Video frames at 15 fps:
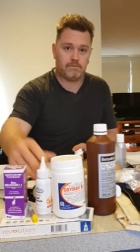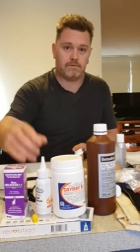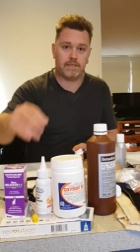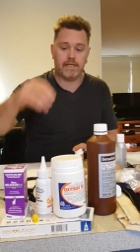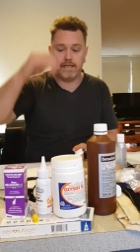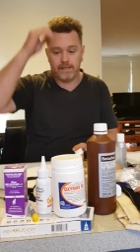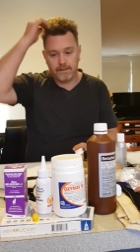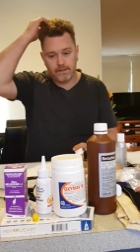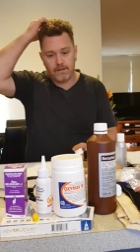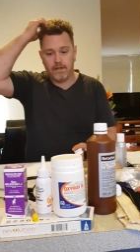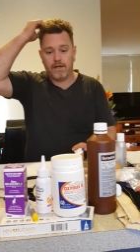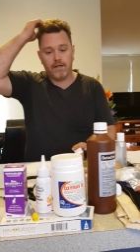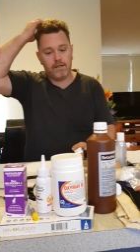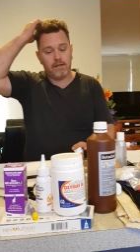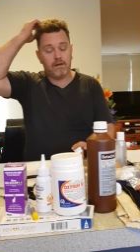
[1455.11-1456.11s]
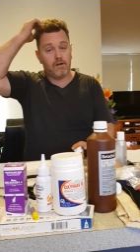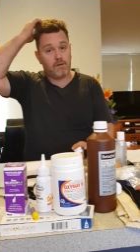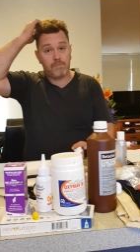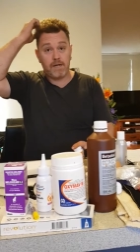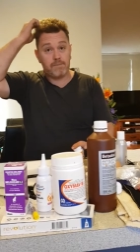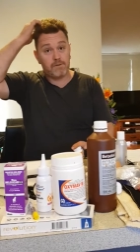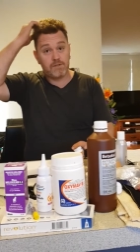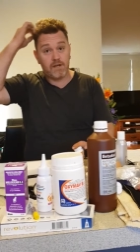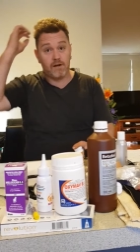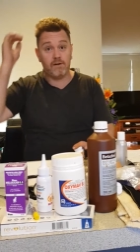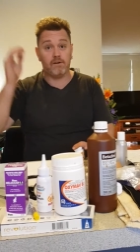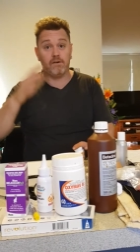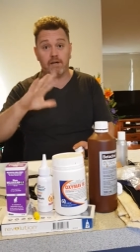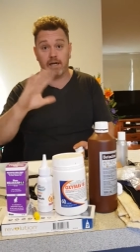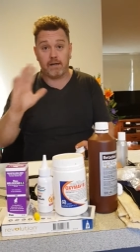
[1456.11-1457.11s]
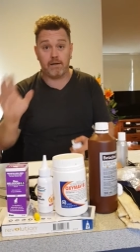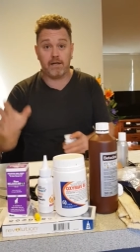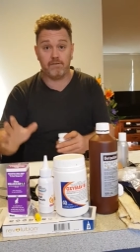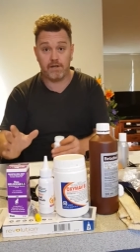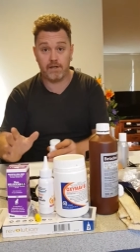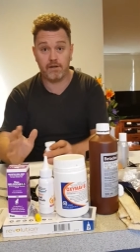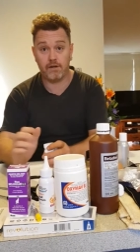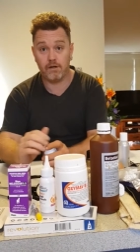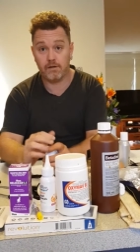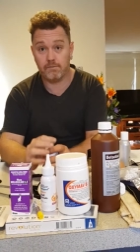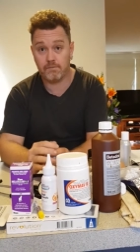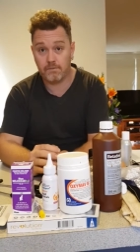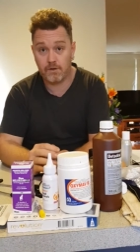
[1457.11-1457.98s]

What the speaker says: Okay, I know that a lot of people don't like giving